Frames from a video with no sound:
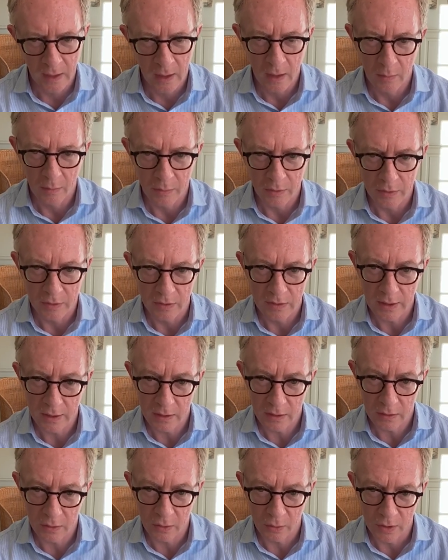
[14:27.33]
But the
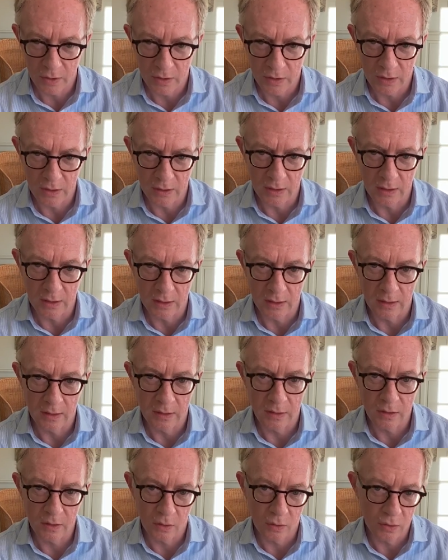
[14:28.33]
second question
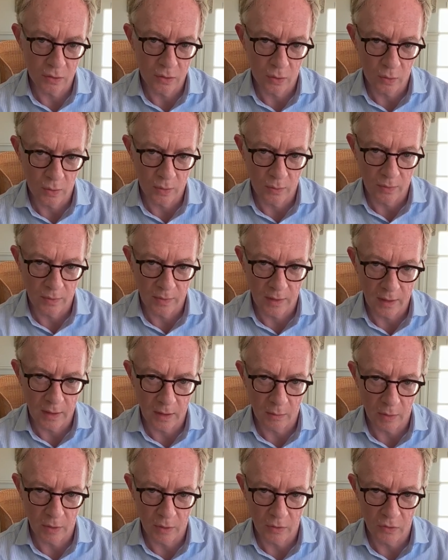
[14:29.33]
is also, when we think
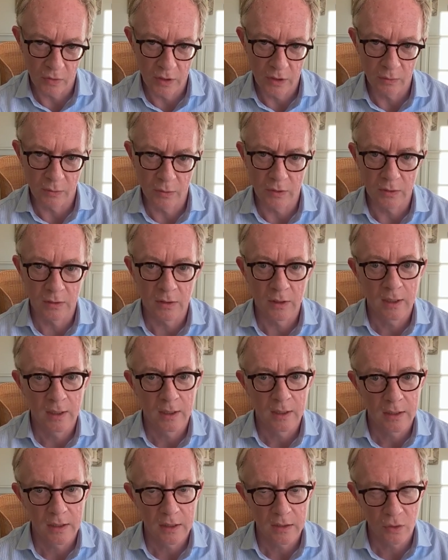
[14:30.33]
about treatment,
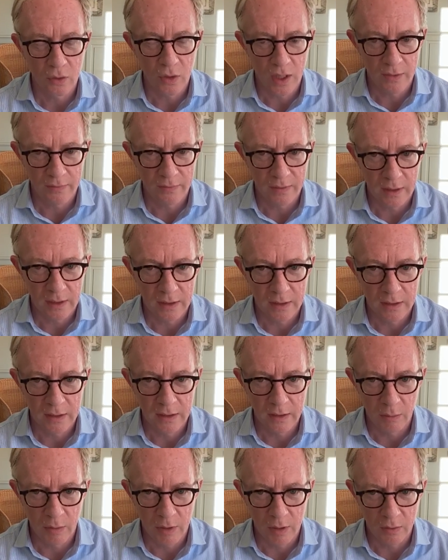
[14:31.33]
is to have an idea
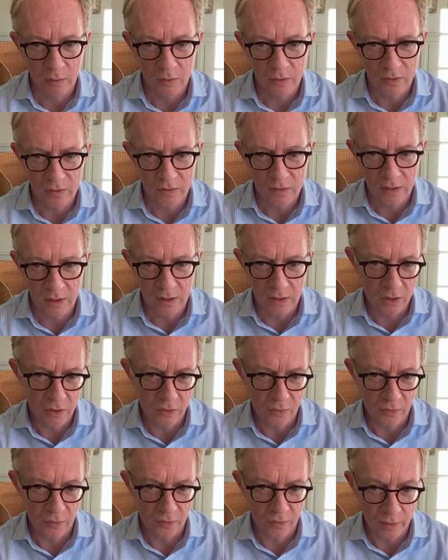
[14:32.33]
about the stage of
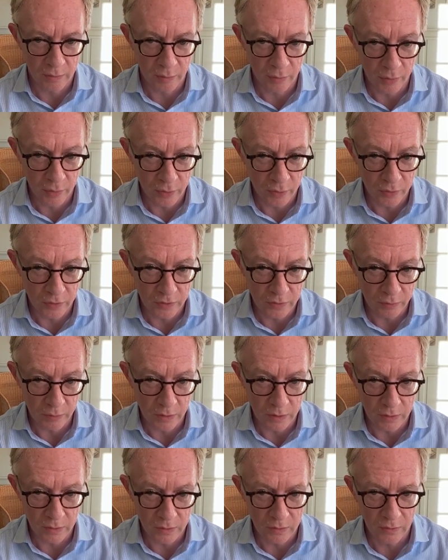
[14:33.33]
fibrosis,
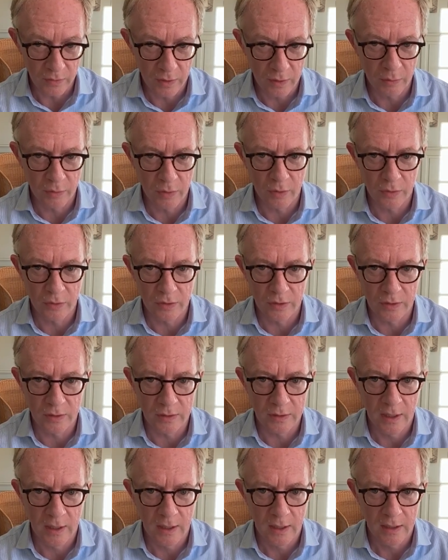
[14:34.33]
because fibrosis
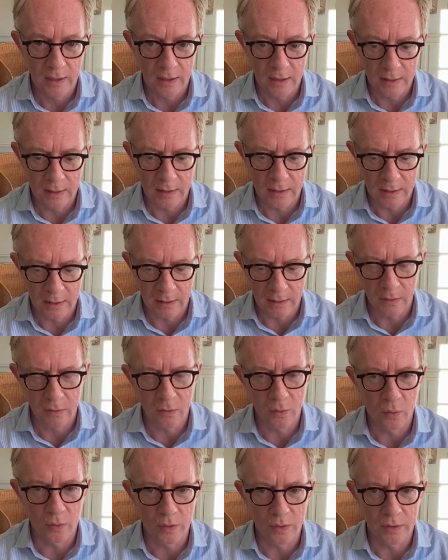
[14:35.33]
in the end
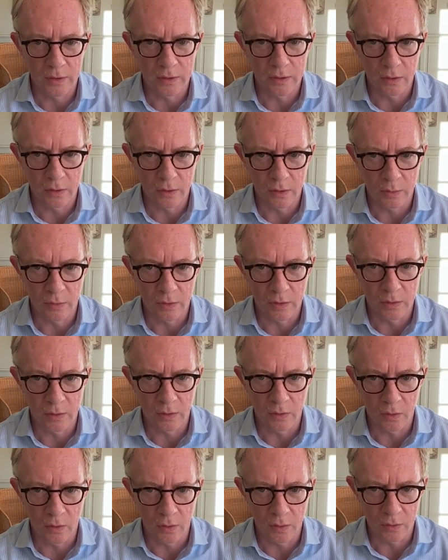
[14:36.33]
will determine the
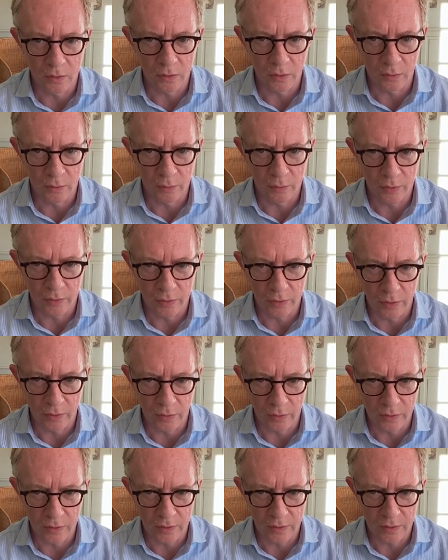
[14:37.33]
long-term
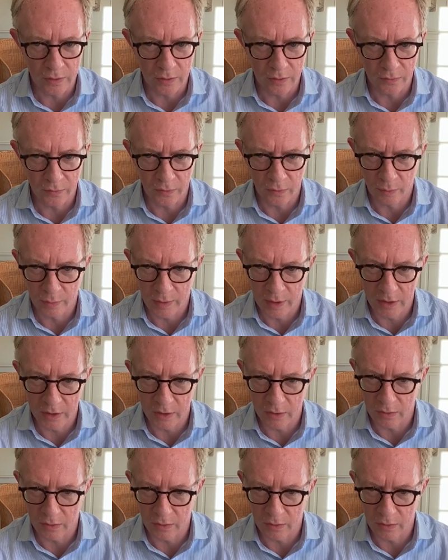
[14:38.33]
prognosis of the patient.